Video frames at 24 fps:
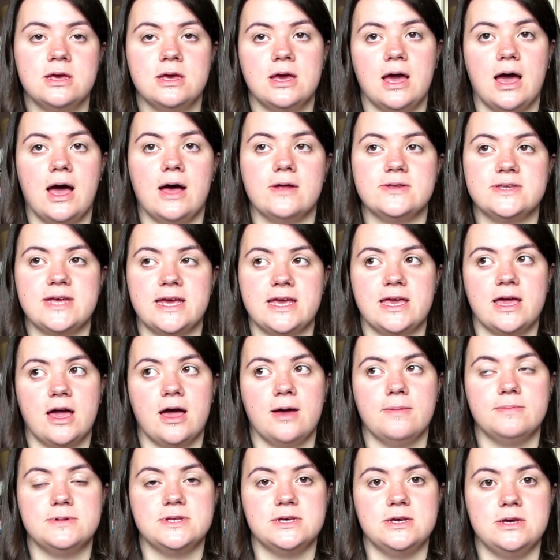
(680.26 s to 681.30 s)
I'll take it
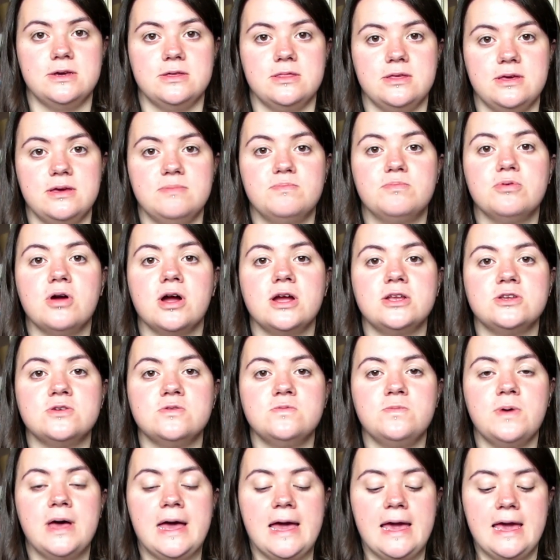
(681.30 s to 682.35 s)
up to the bridle
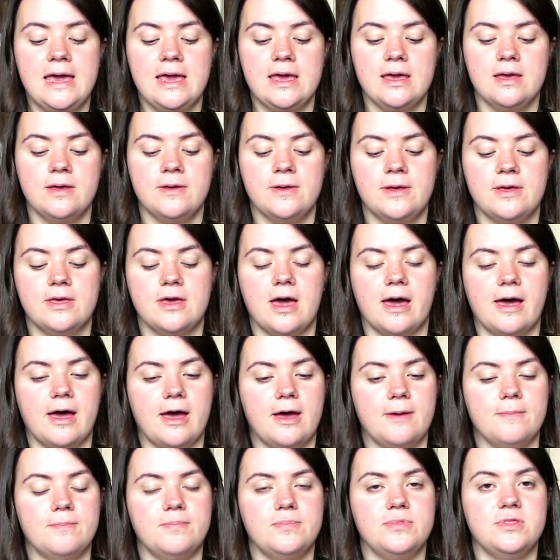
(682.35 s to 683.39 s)
way,
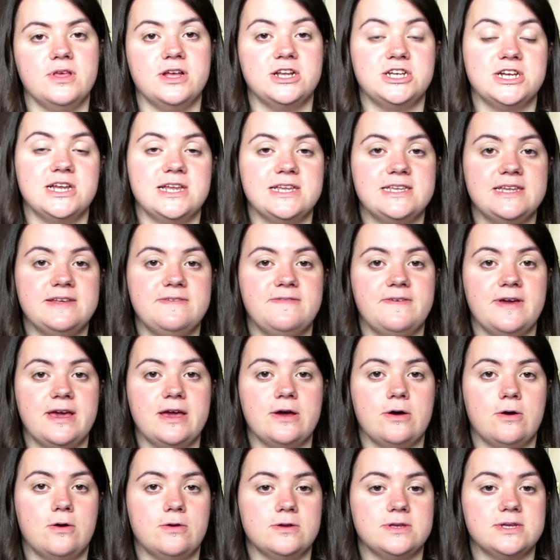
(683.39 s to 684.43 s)
the agility
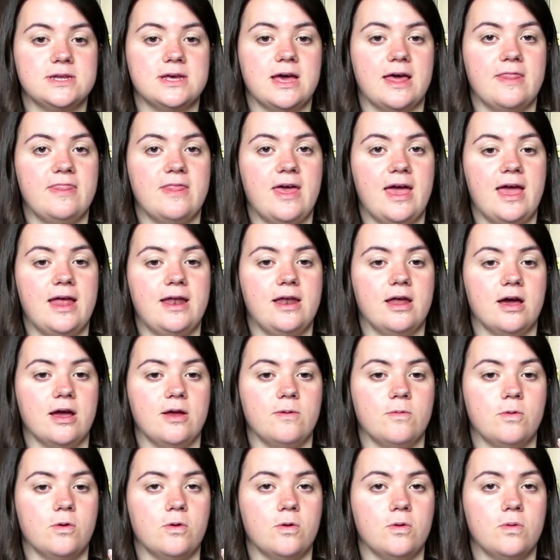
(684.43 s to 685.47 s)
field, and then I
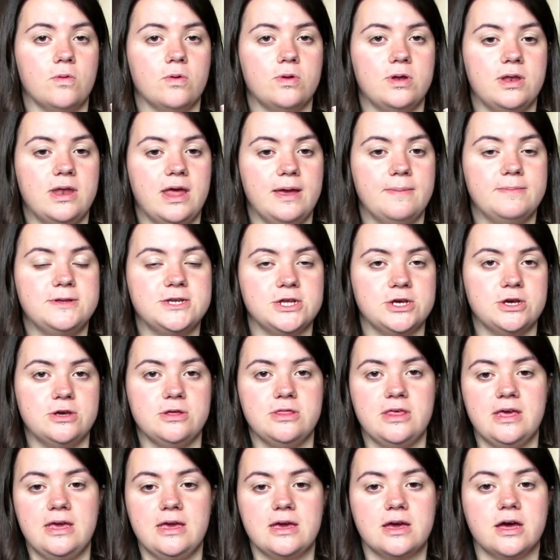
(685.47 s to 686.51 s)
will nip to
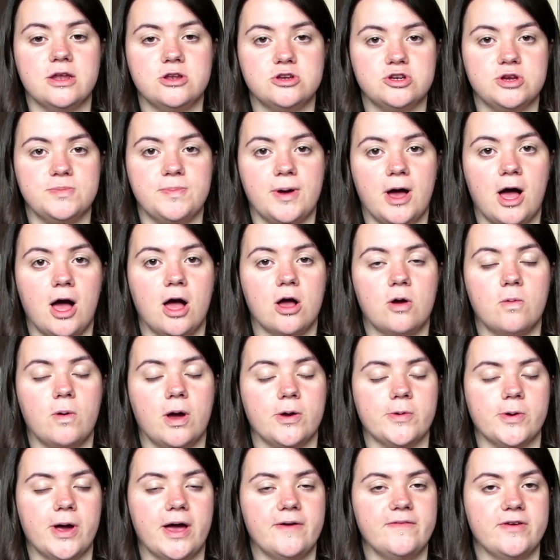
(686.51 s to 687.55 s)
the country park
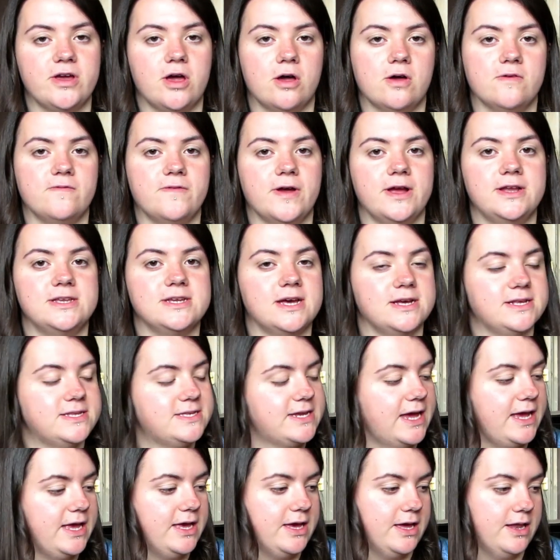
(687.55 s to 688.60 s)
where we're having our photos
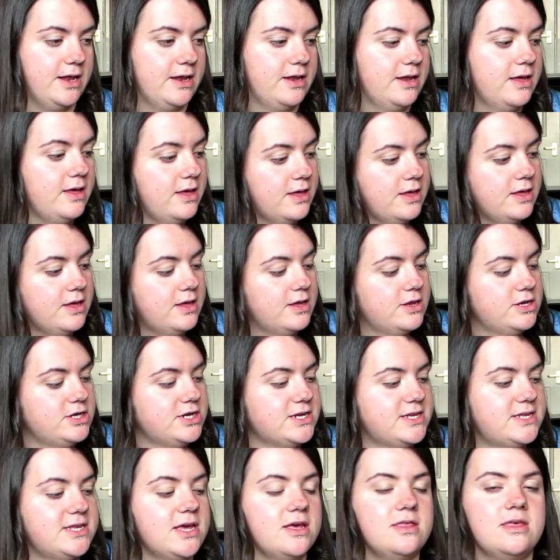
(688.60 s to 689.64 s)
taken,
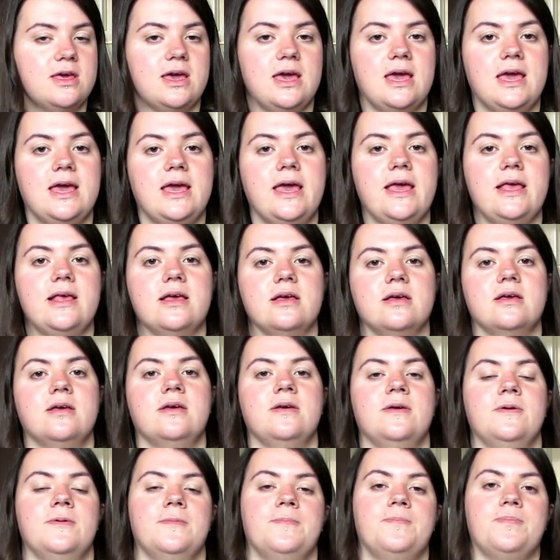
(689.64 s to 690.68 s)
just so that he
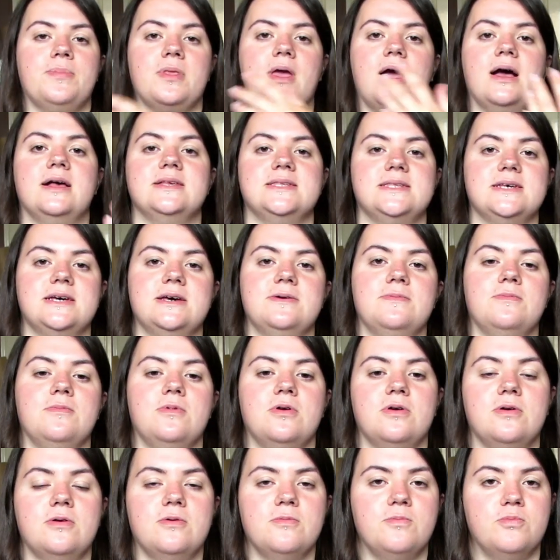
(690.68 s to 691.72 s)
has a
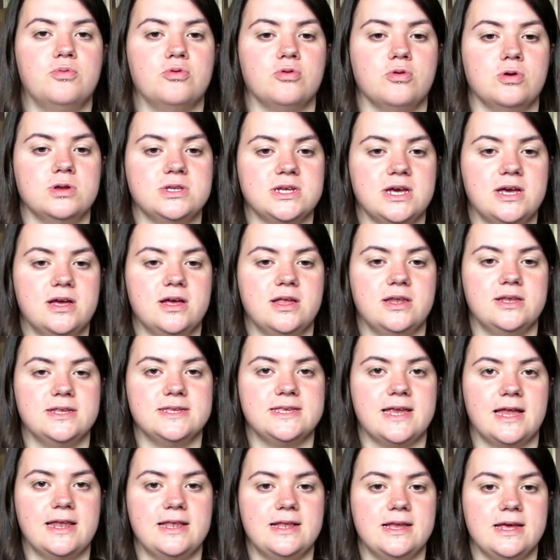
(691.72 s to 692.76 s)
broader
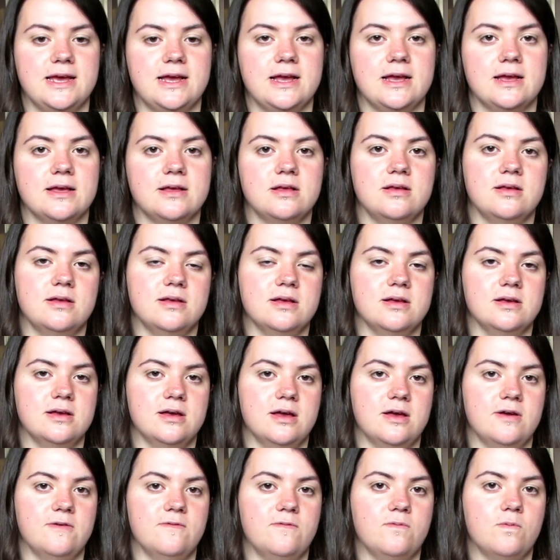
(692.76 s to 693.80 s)
understanding
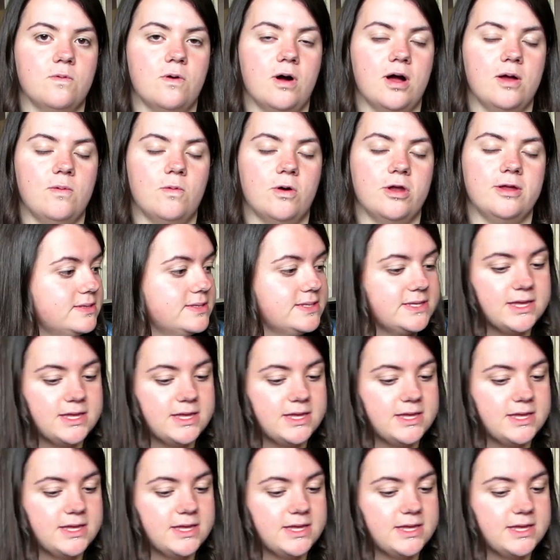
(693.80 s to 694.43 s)
of what I want.